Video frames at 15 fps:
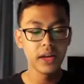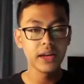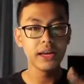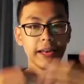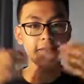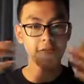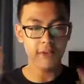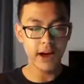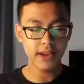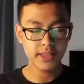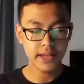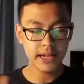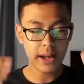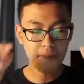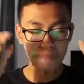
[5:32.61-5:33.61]
In fact,
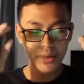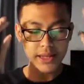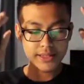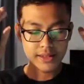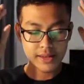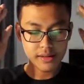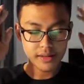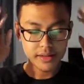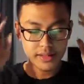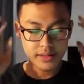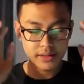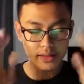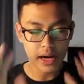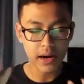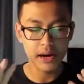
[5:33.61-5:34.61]
the company is currently
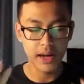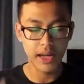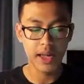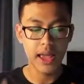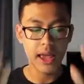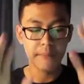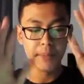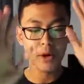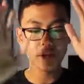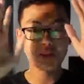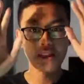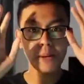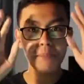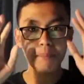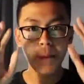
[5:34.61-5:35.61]
struggling because
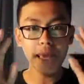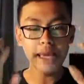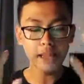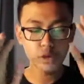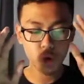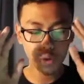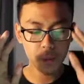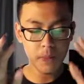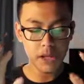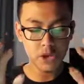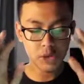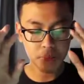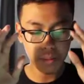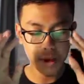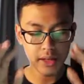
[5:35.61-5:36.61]
they pay too
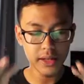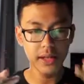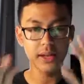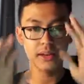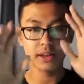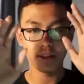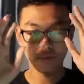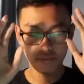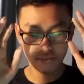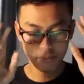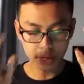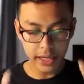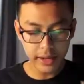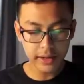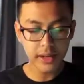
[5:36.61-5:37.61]
much money in
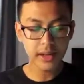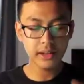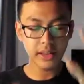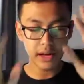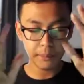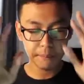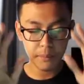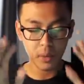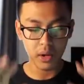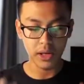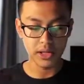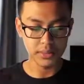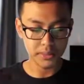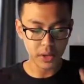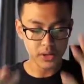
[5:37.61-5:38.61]
retraining their
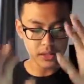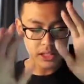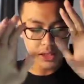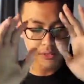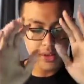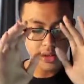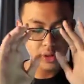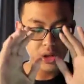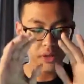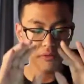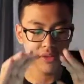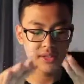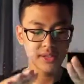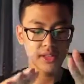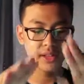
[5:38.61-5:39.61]
employees, because even the
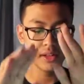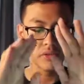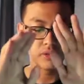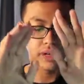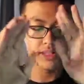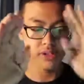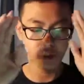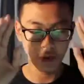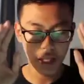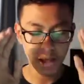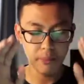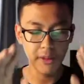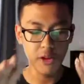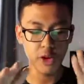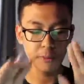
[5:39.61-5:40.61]
university degree is not
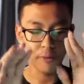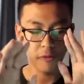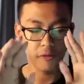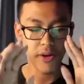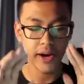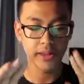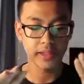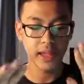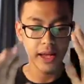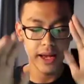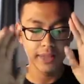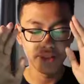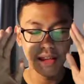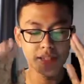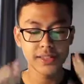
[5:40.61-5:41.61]
able to provide
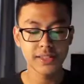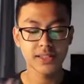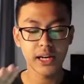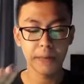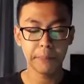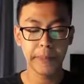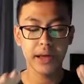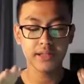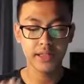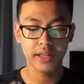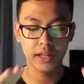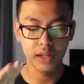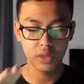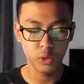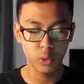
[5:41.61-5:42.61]
a necessary
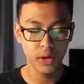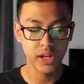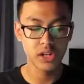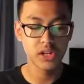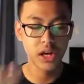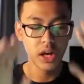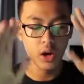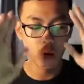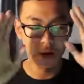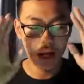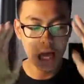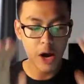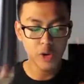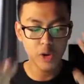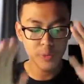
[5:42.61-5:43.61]
practical knowledge on
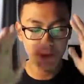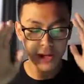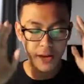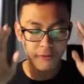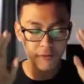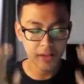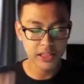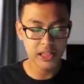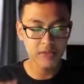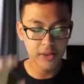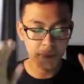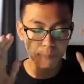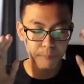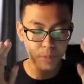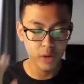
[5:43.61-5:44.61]
how to be an effective
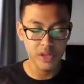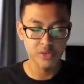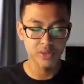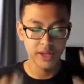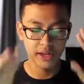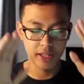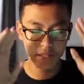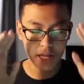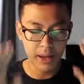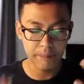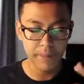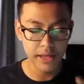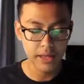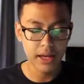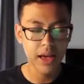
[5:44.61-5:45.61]
employee within that
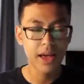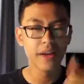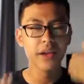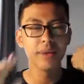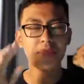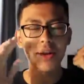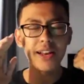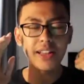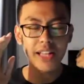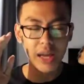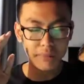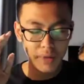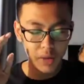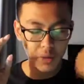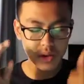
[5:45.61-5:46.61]
company. The money that
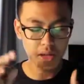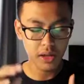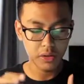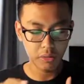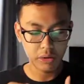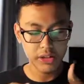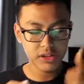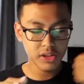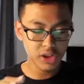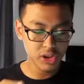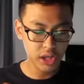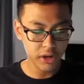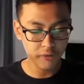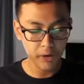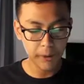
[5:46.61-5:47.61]
can be used in research
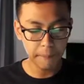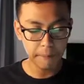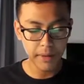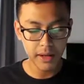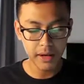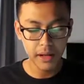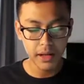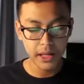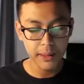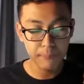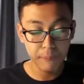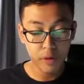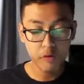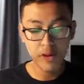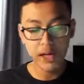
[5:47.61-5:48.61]
development,
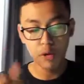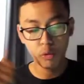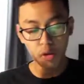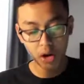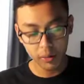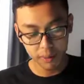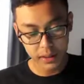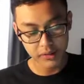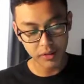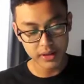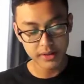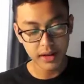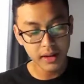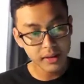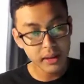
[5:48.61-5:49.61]
improving the workplace
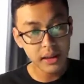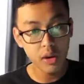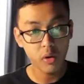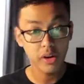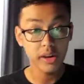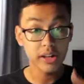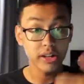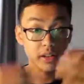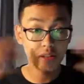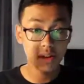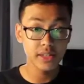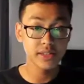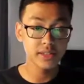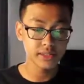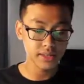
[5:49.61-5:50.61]
facility, or
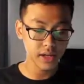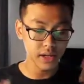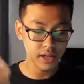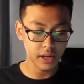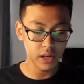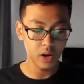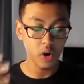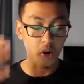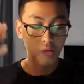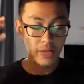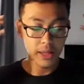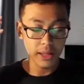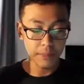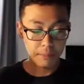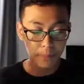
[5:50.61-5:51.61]
increase the salary of
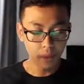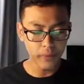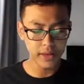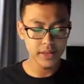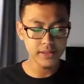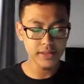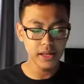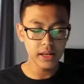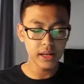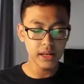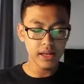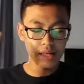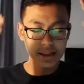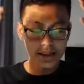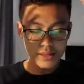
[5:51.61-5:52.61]
the employees,
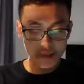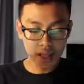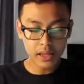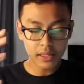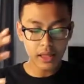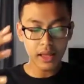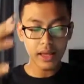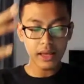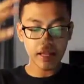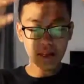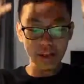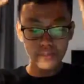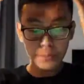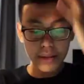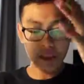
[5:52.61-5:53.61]
instead it
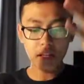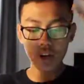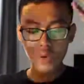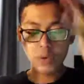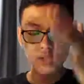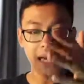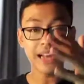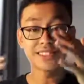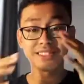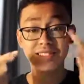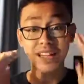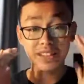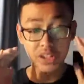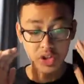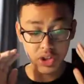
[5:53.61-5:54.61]
is being used
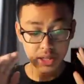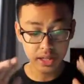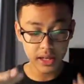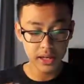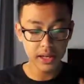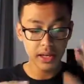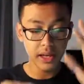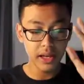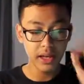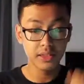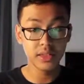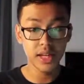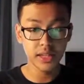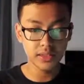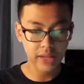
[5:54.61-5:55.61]
unstrategically
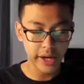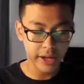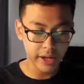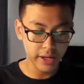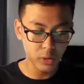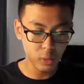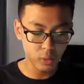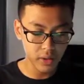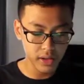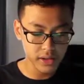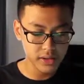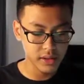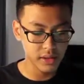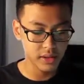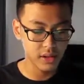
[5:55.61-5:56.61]
in retraining
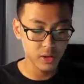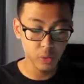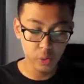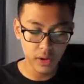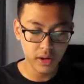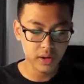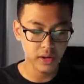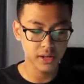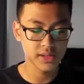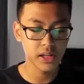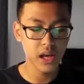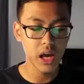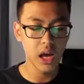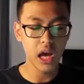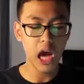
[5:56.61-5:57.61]
the workers.
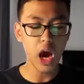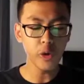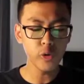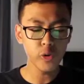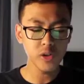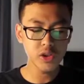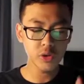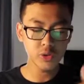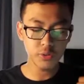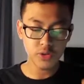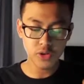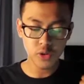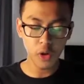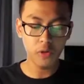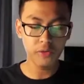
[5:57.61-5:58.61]
How do we
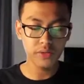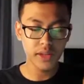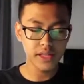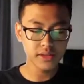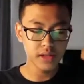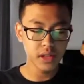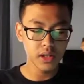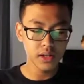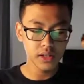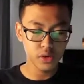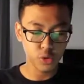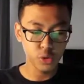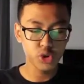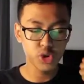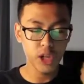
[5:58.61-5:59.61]
solve this
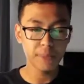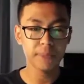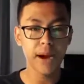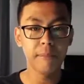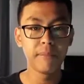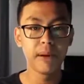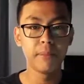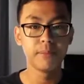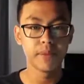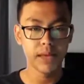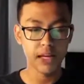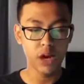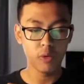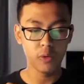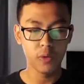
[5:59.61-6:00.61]
crucial problem
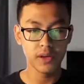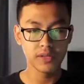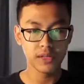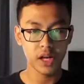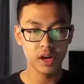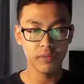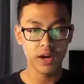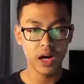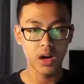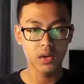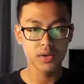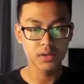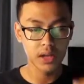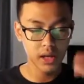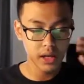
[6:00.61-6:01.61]
in our side of the
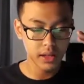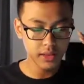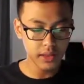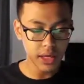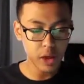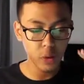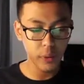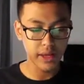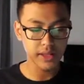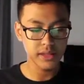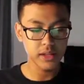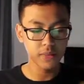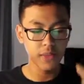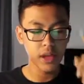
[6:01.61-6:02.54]
house? 3 ways.